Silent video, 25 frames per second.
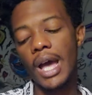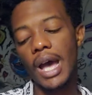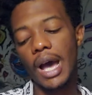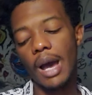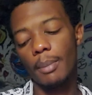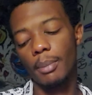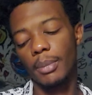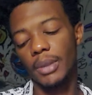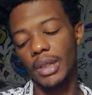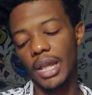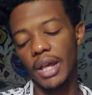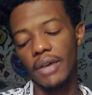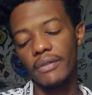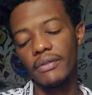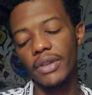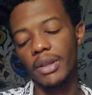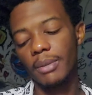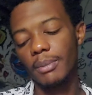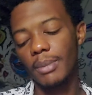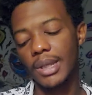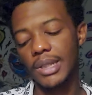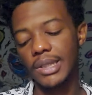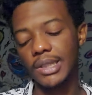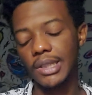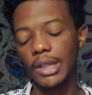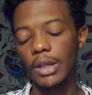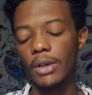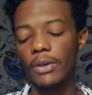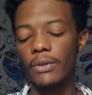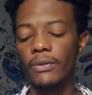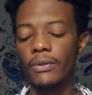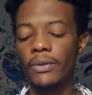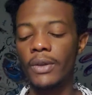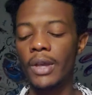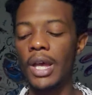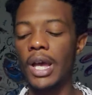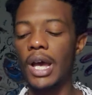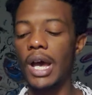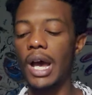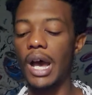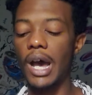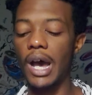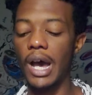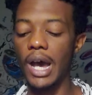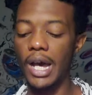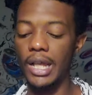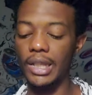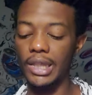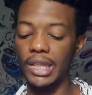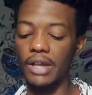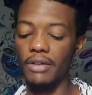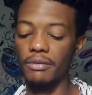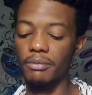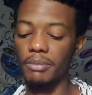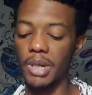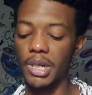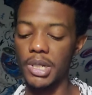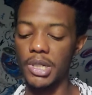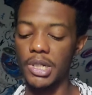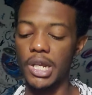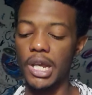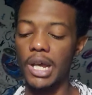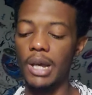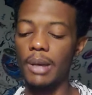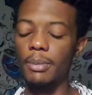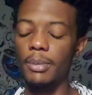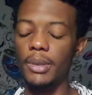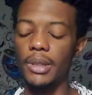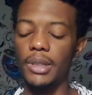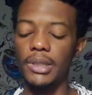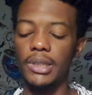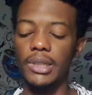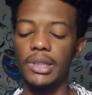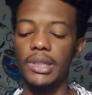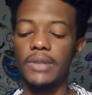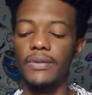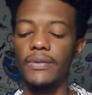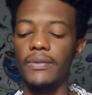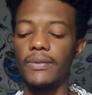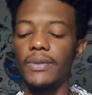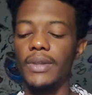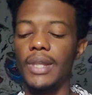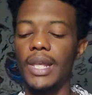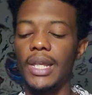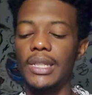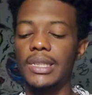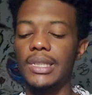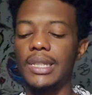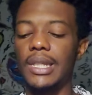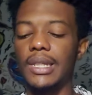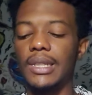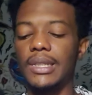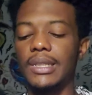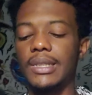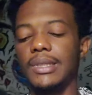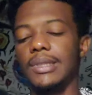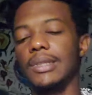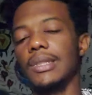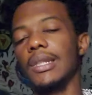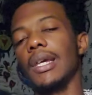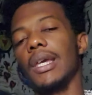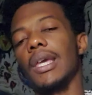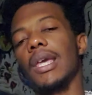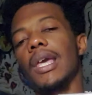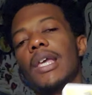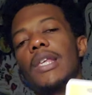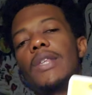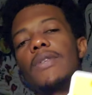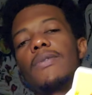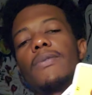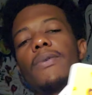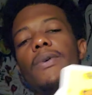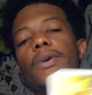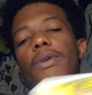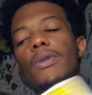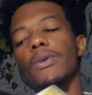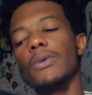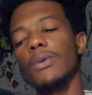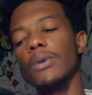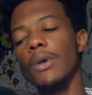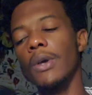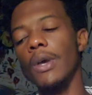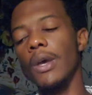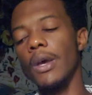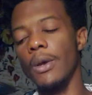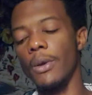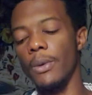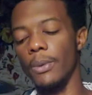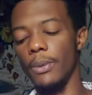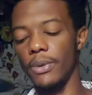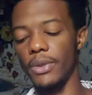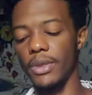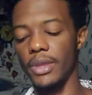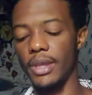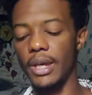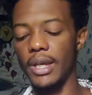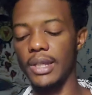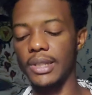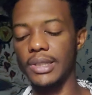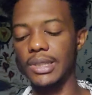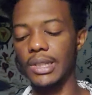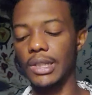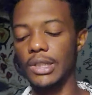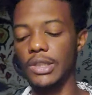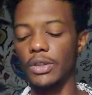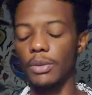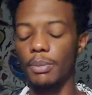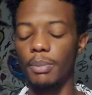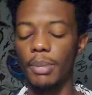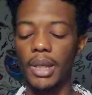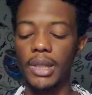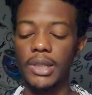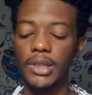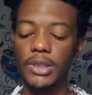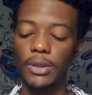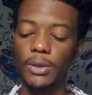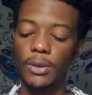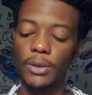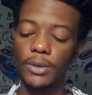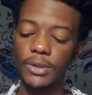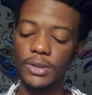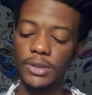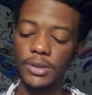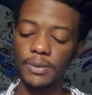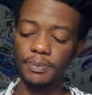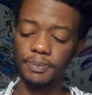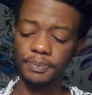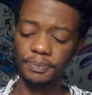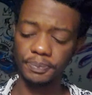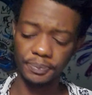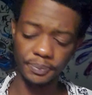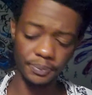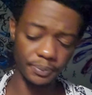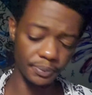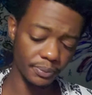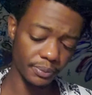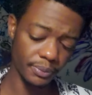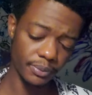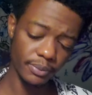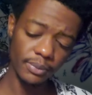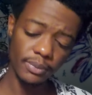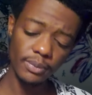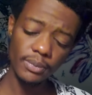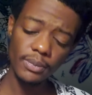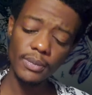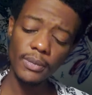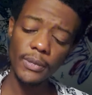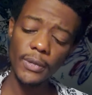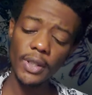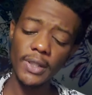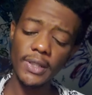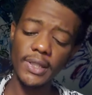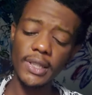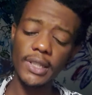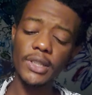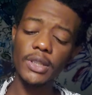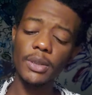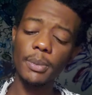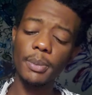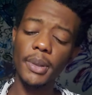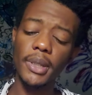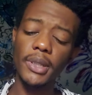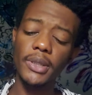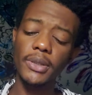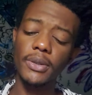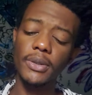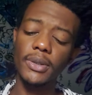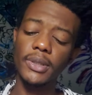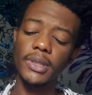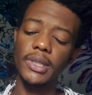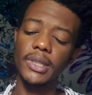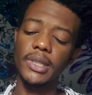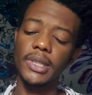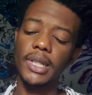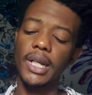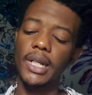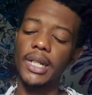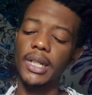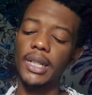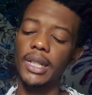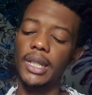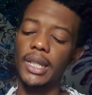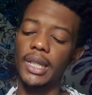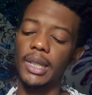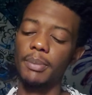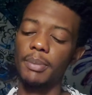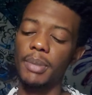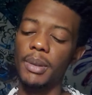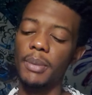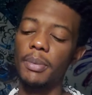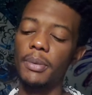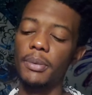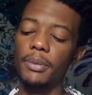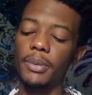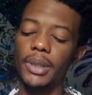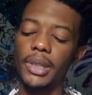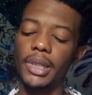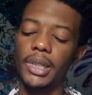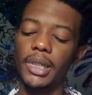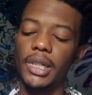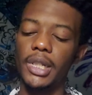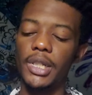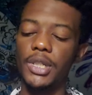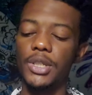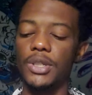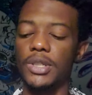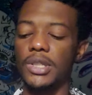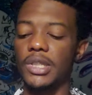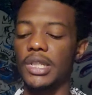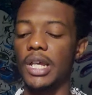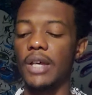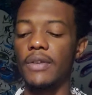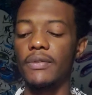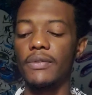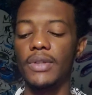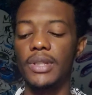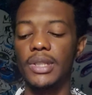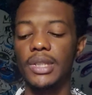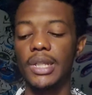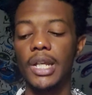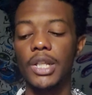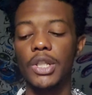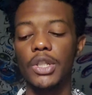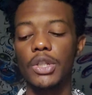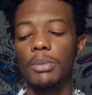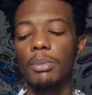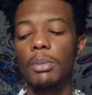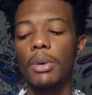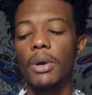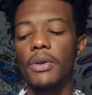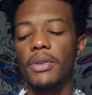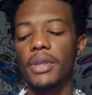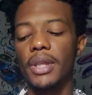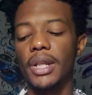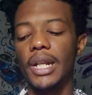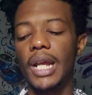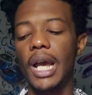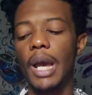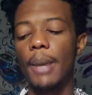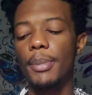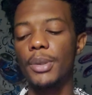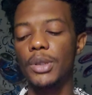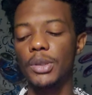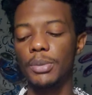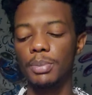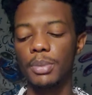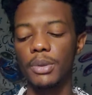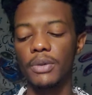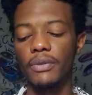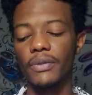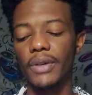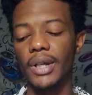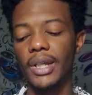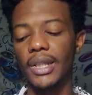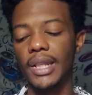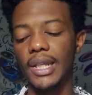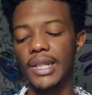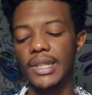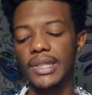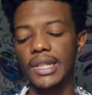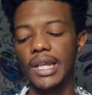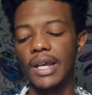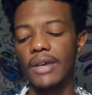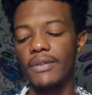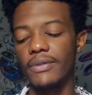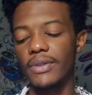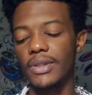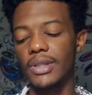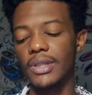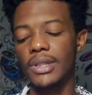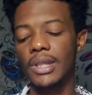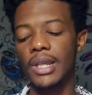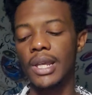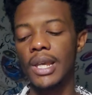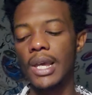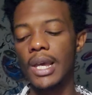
I'm loving myself, I love my job. If that's the case for you. With the Six of Pentacles, Six of Pentacles is kind of like people really need your service, and you're more than happy to provide that service.